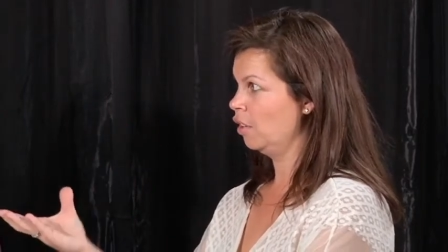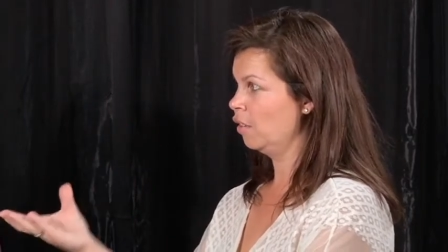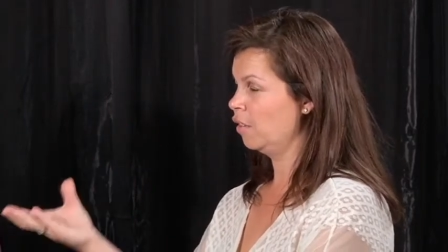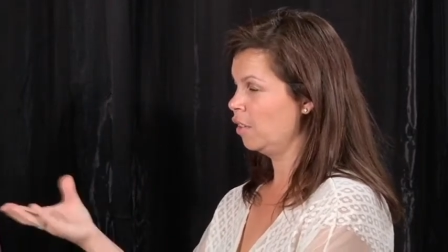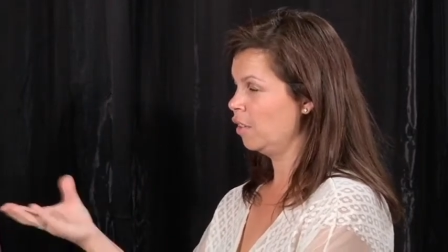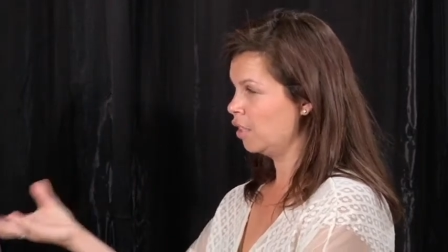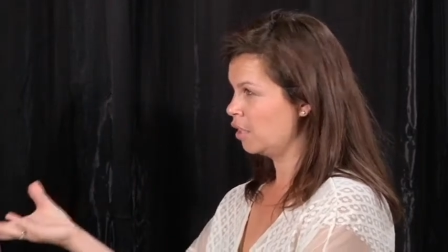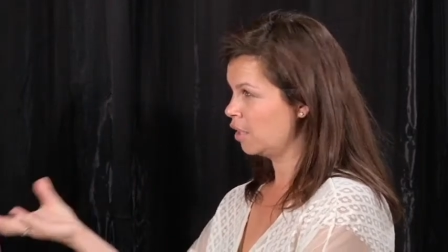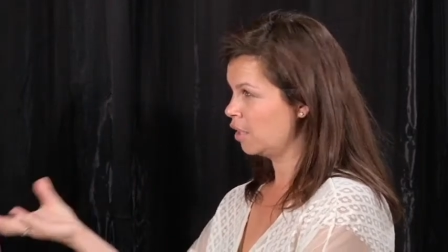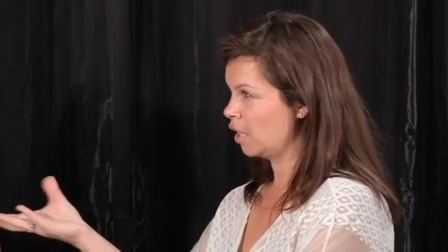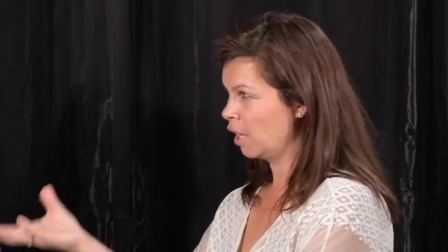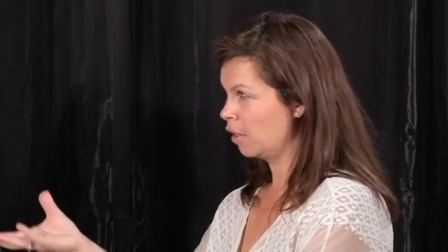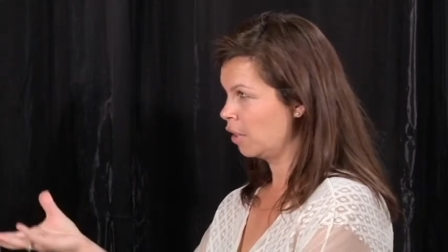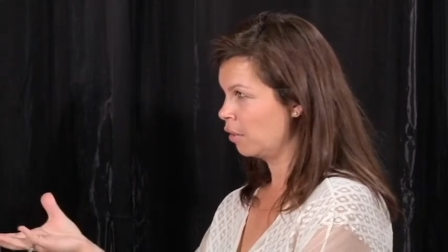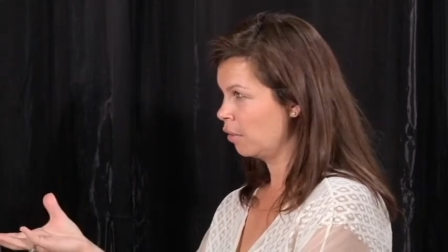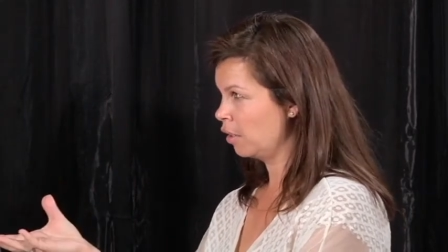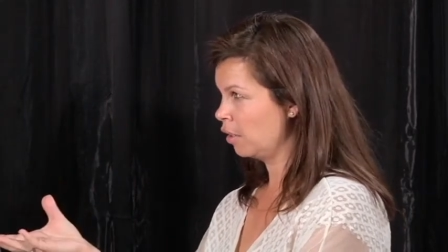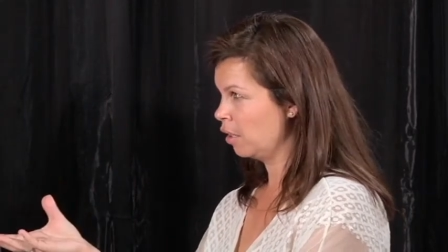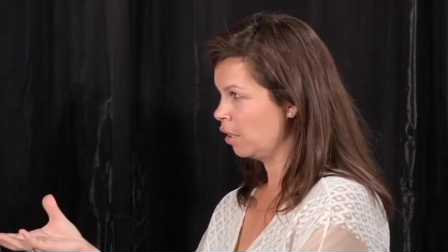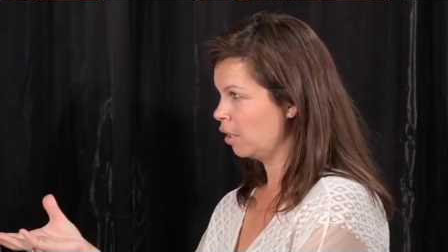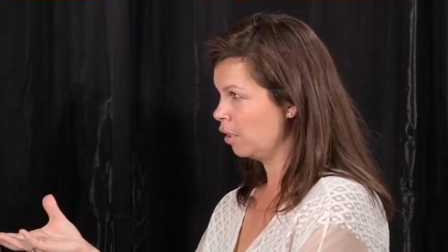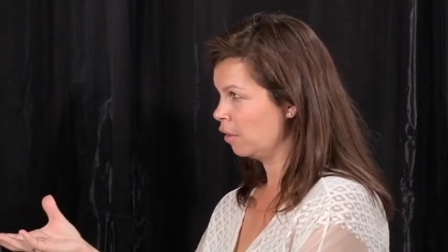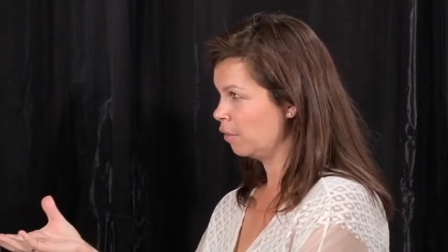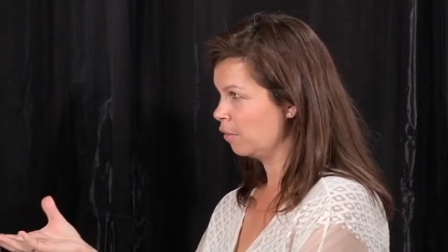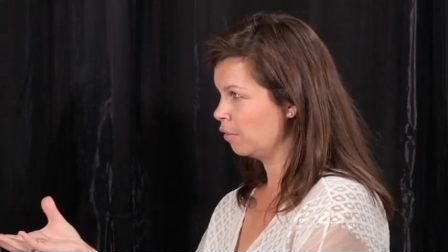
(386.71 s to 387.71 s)
the
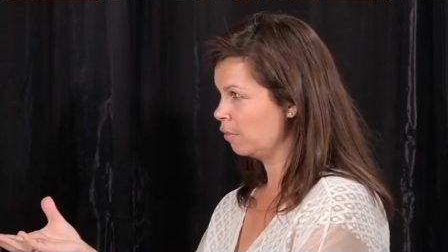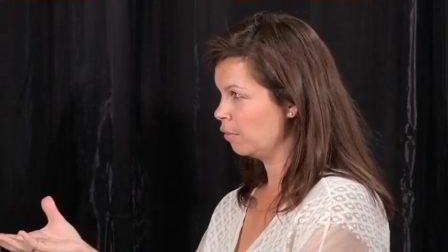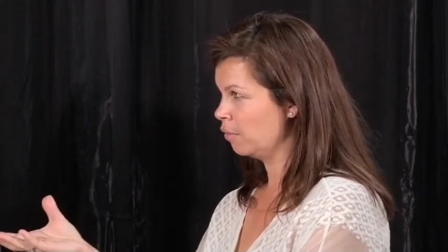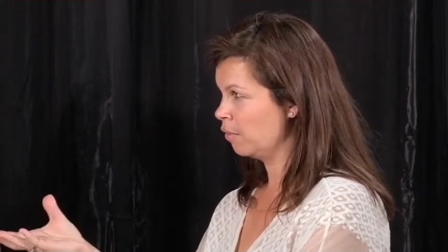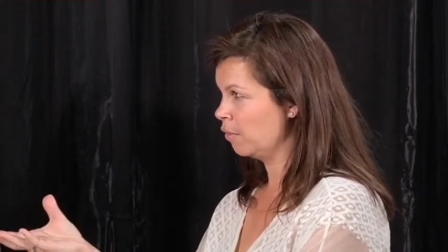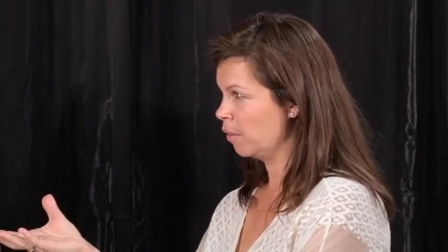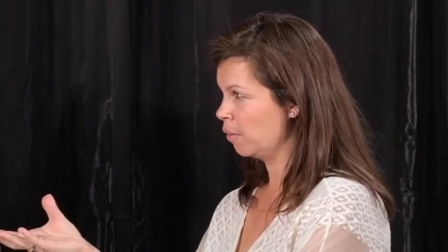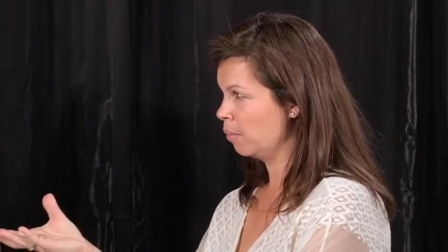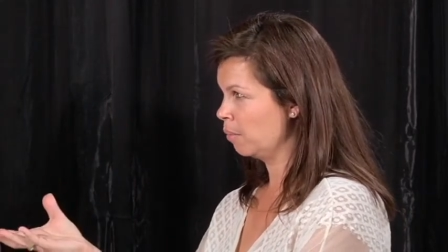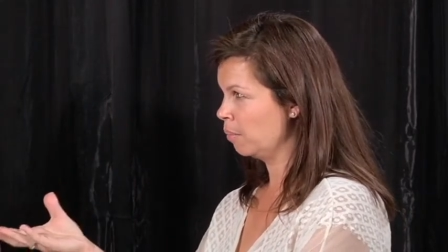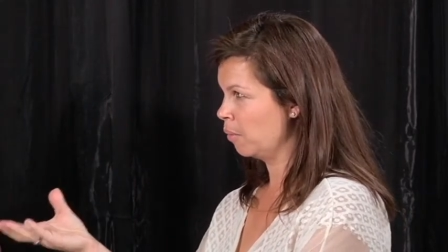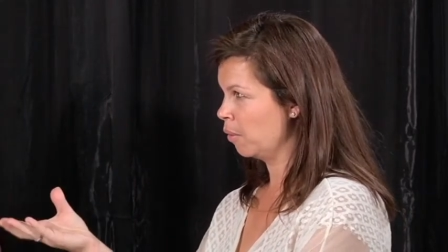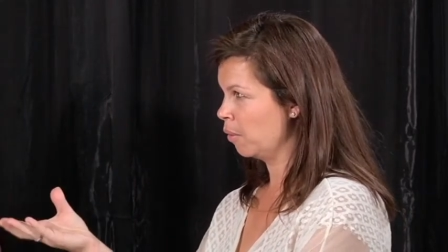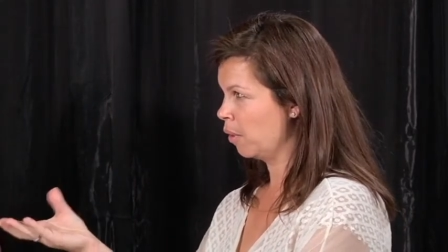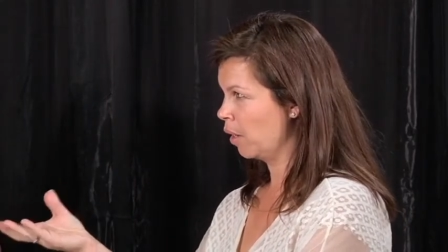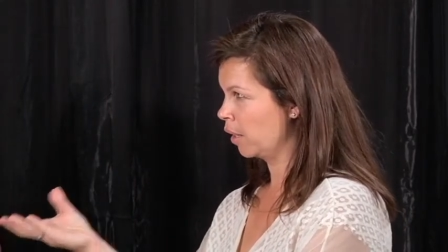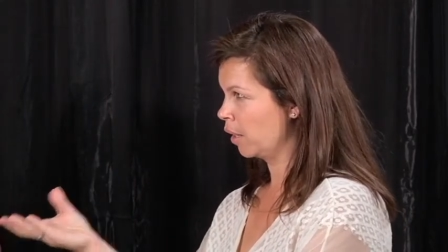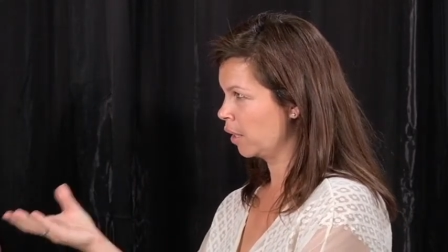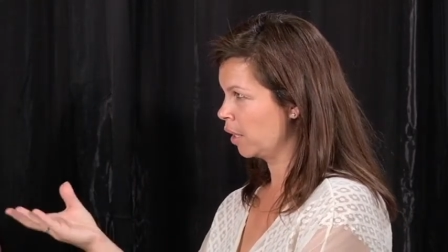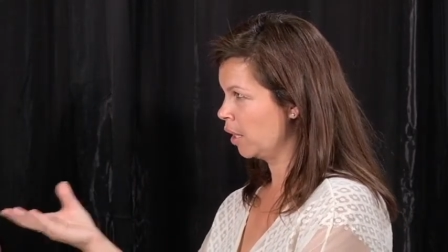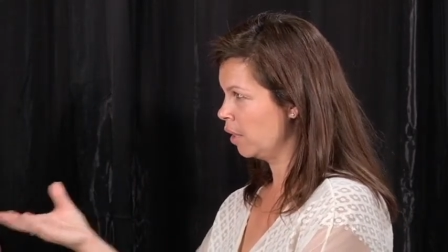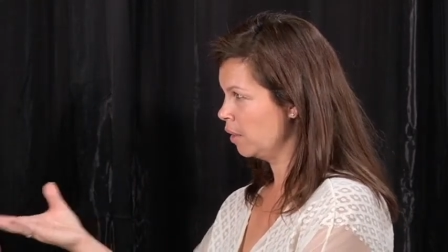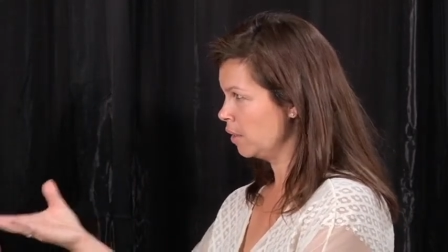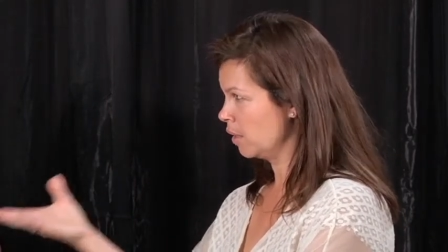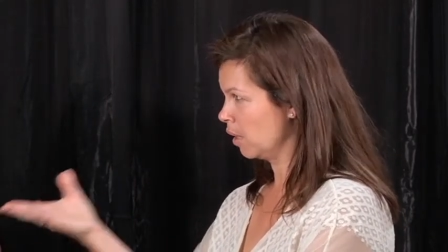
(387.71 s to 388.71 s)
integrity of the
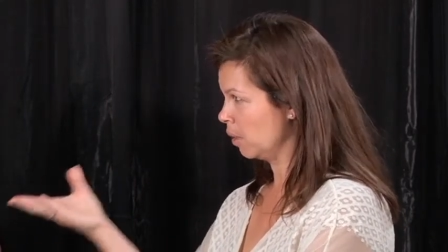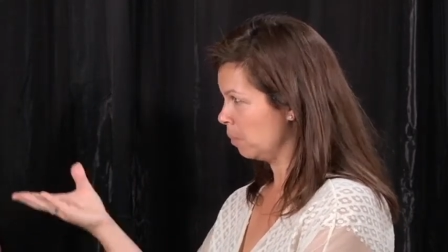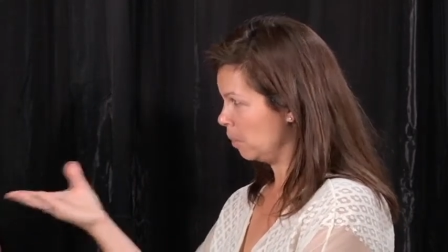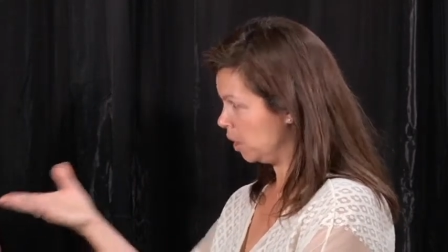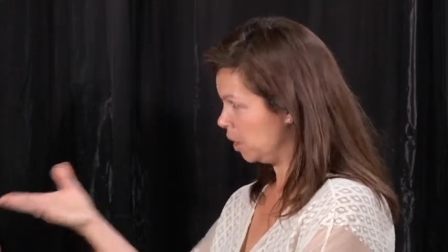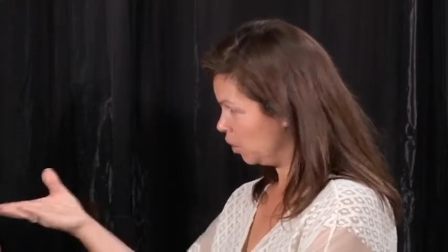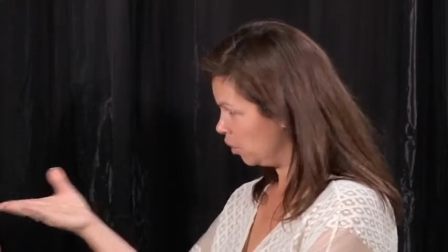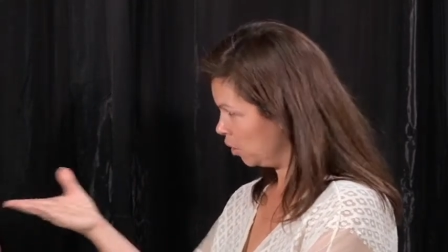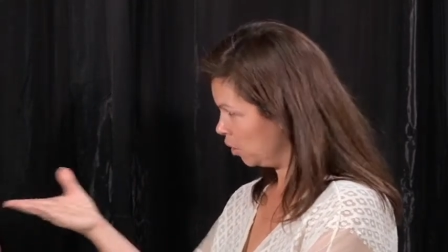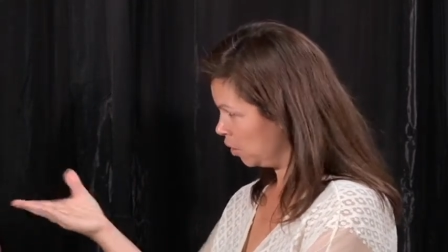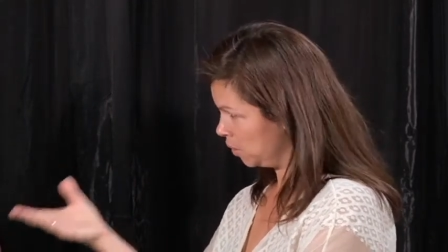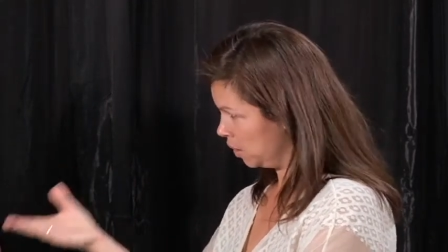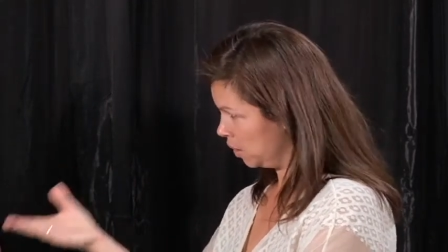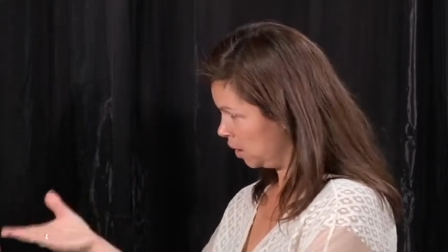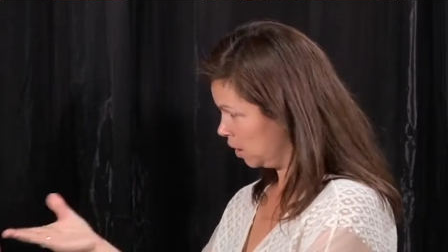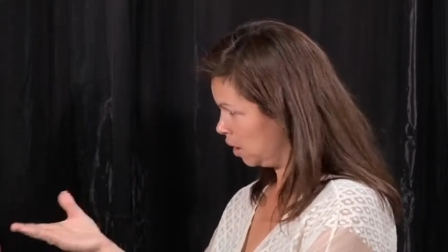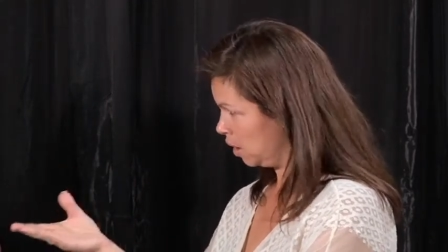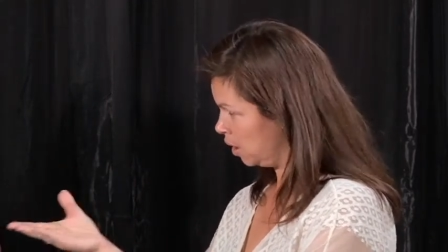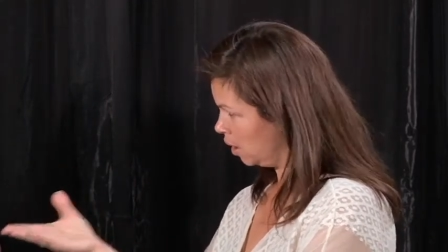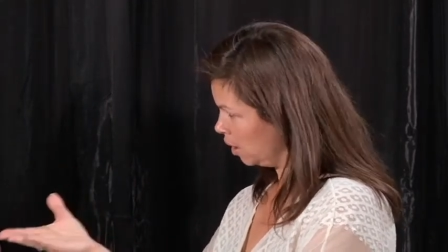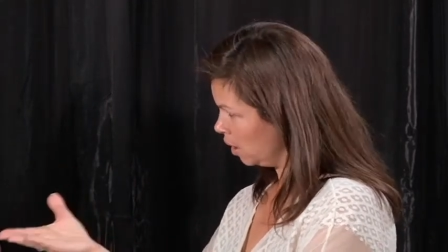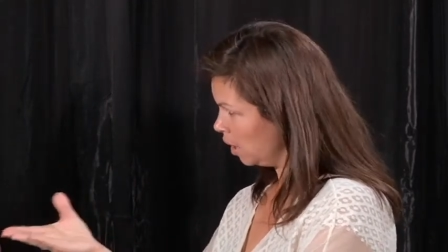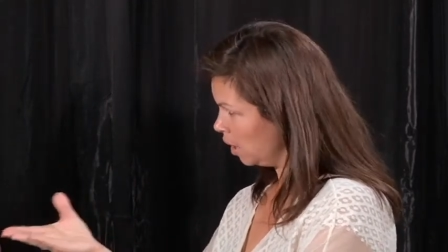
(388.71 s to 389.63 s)
Mohawk Council. I mean, do you see